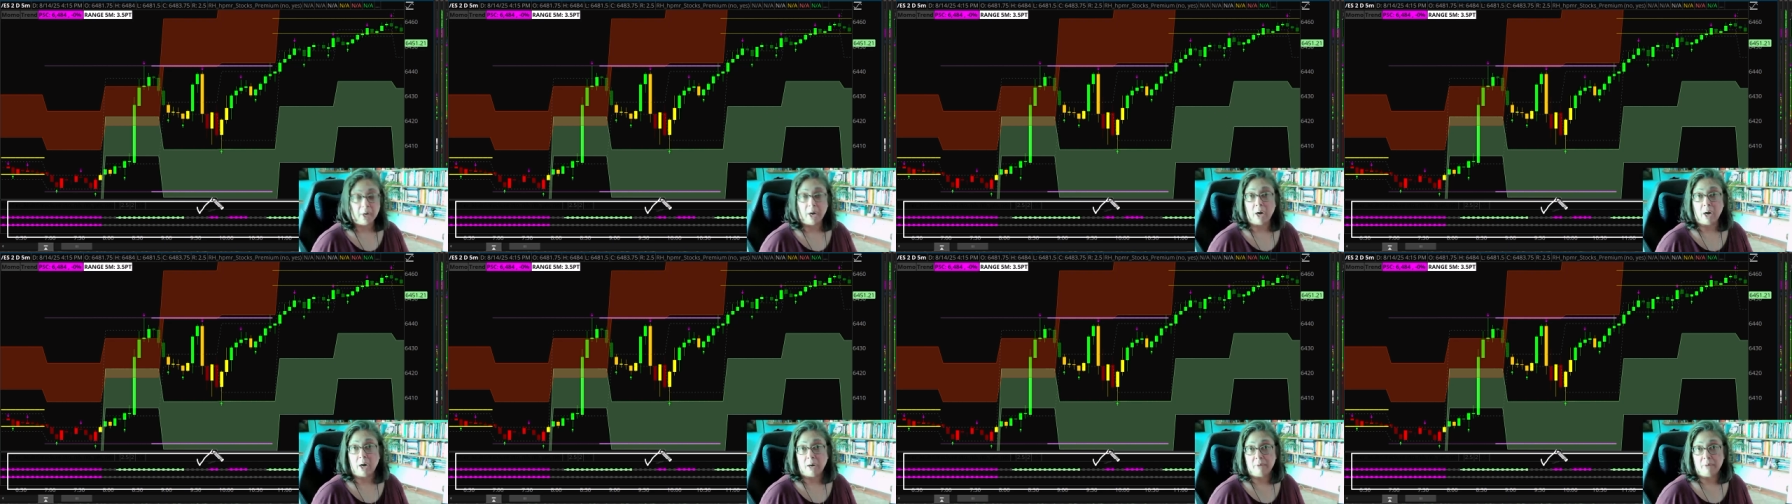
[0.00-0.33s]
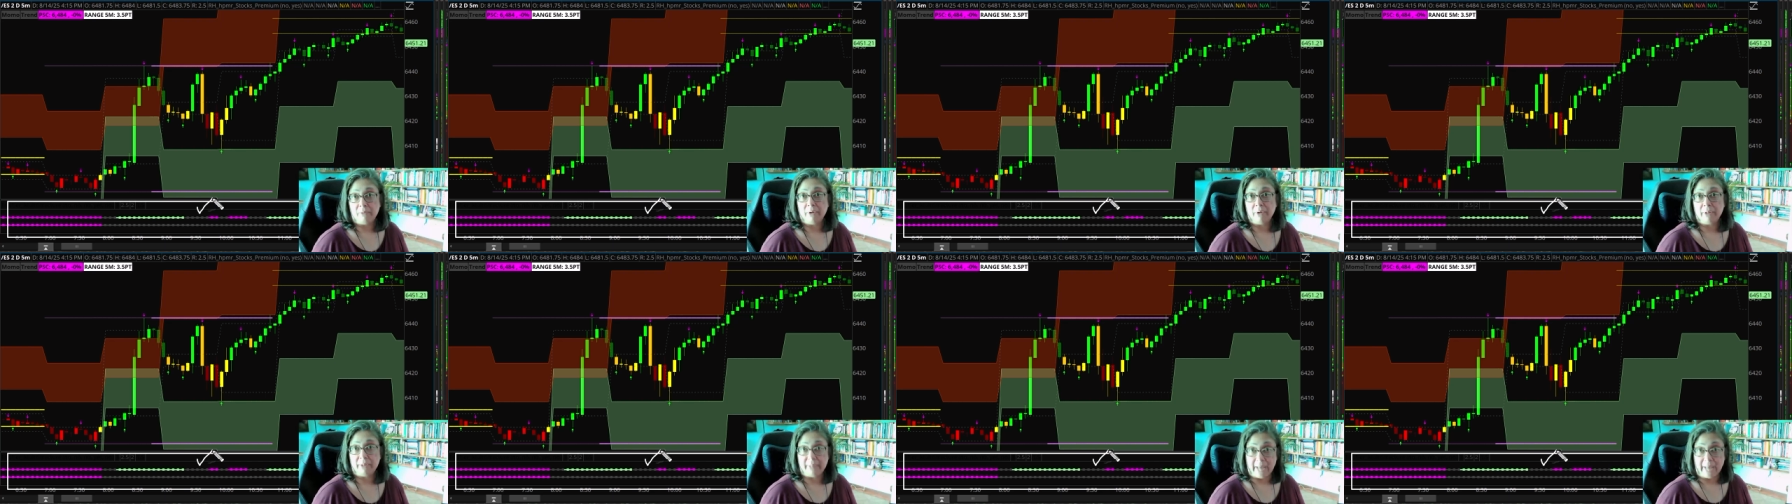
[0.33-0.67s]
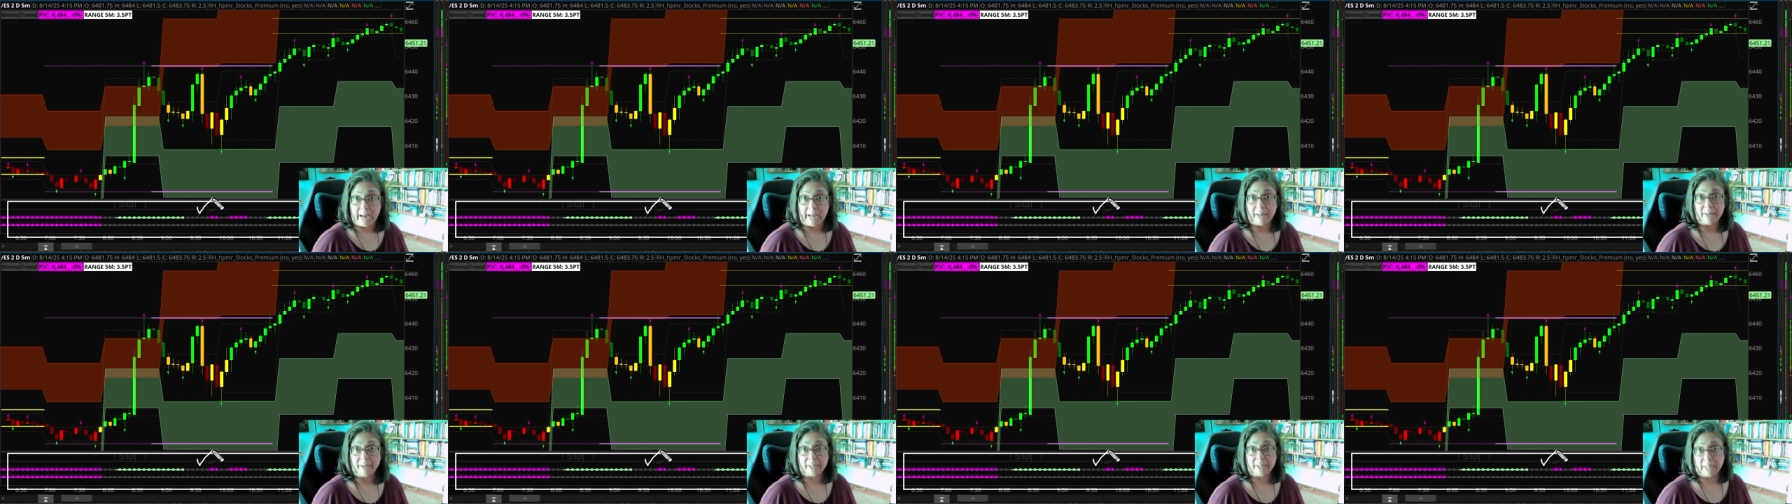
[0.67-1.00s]
of
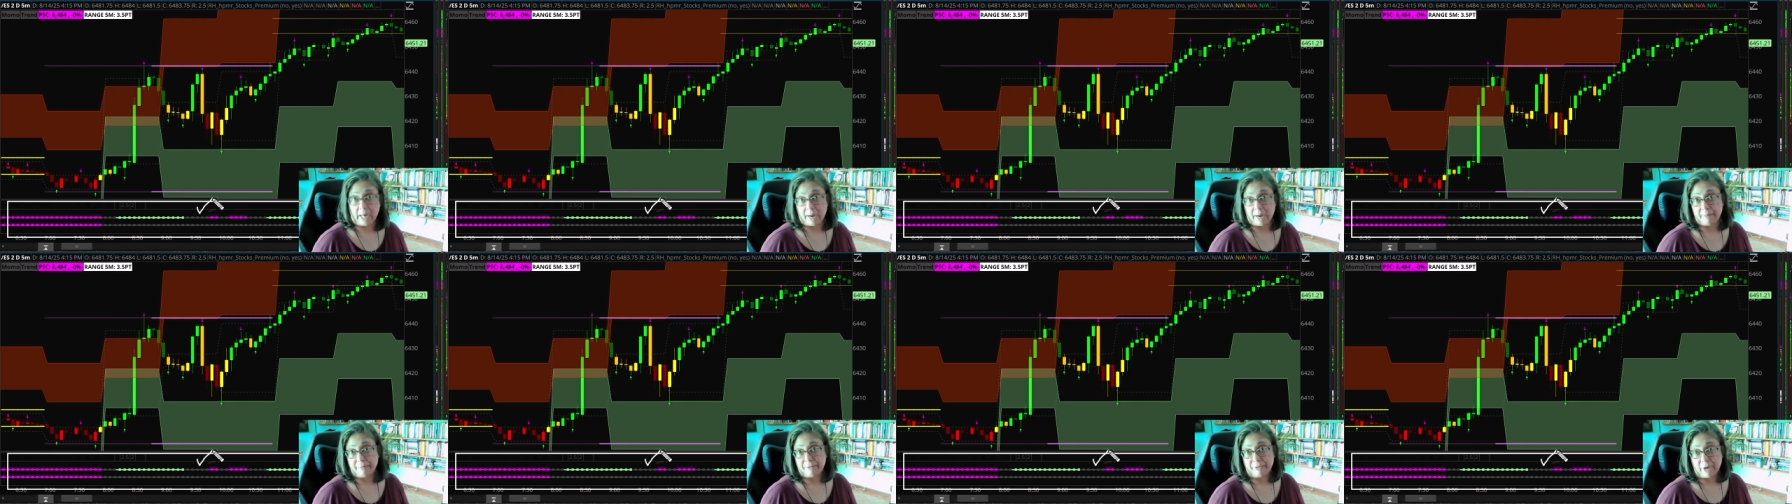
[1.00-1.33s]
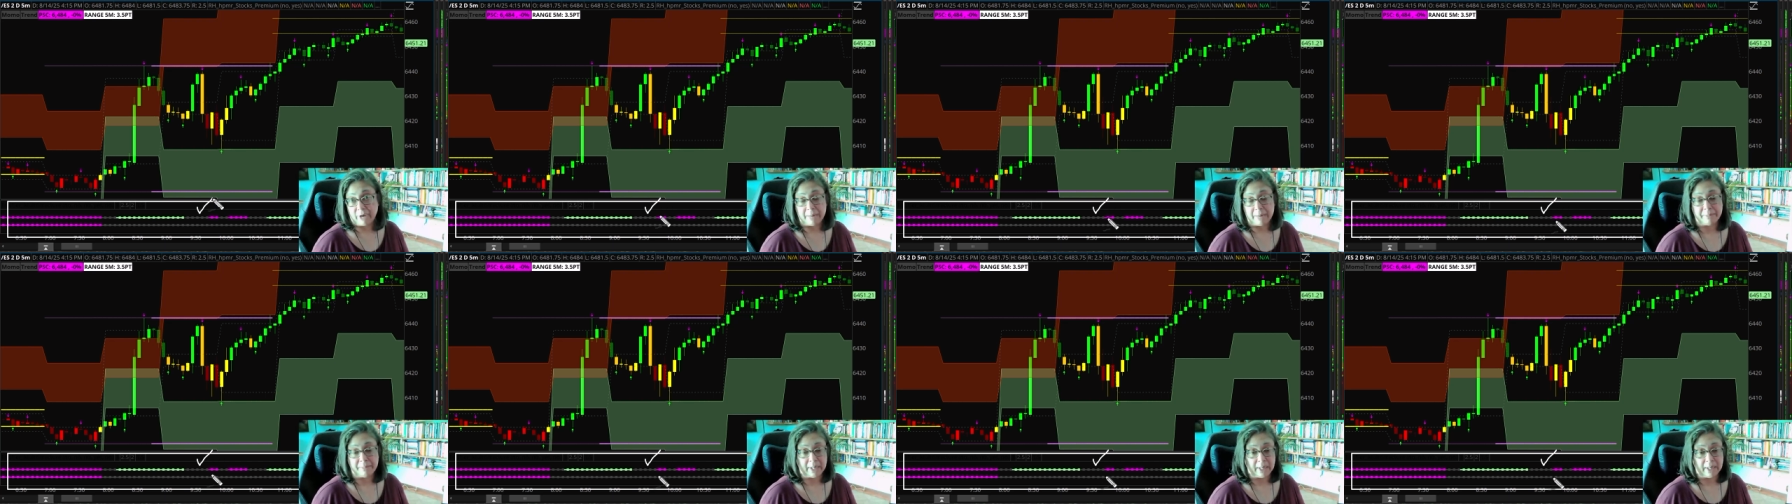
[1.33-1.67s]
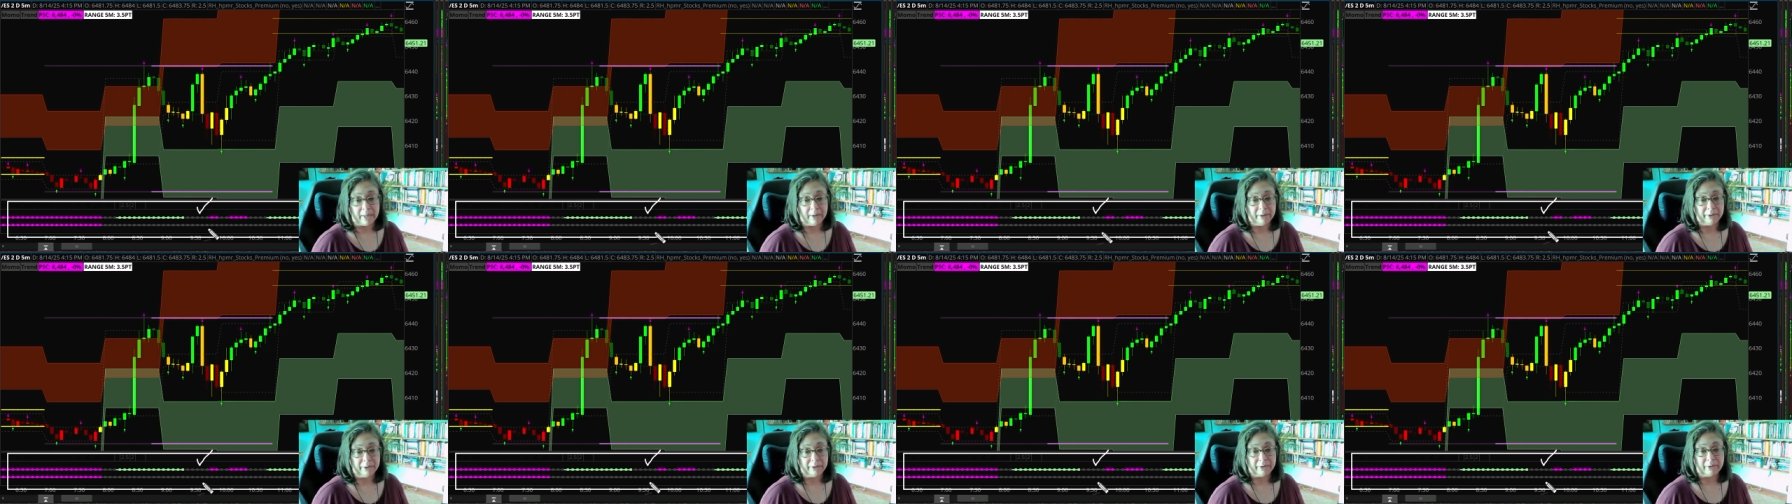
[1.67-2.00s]
that time frame
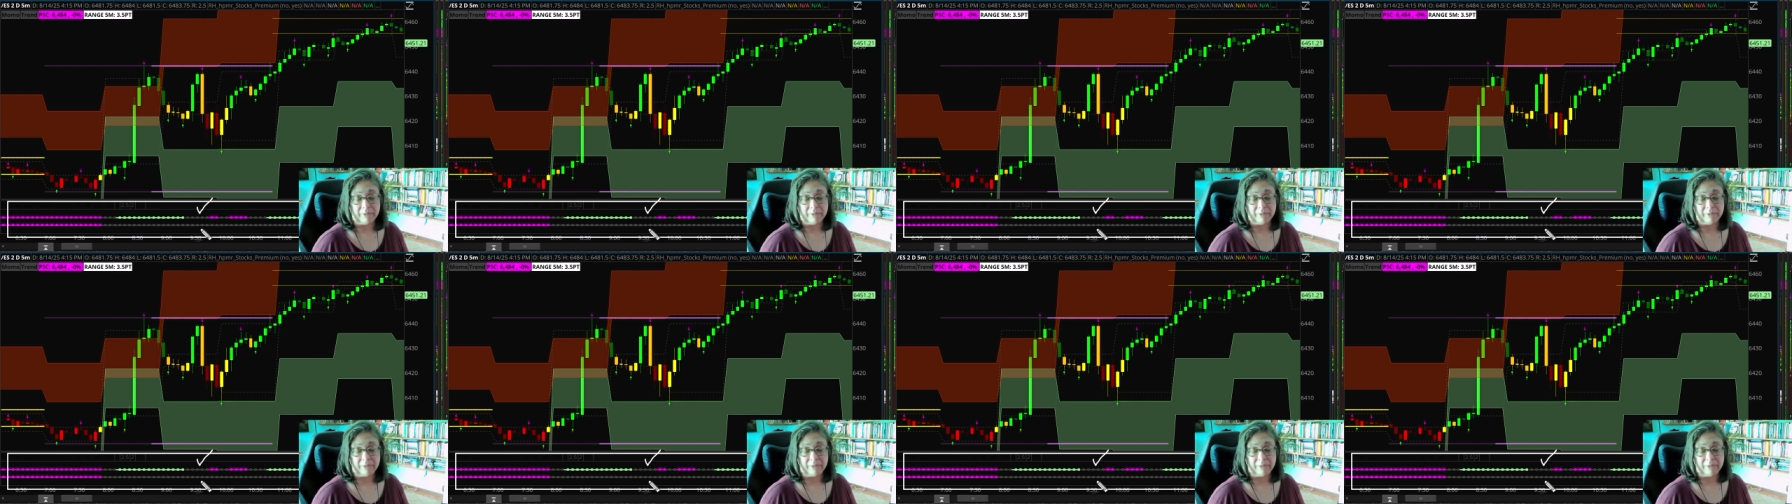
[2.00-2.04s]
is,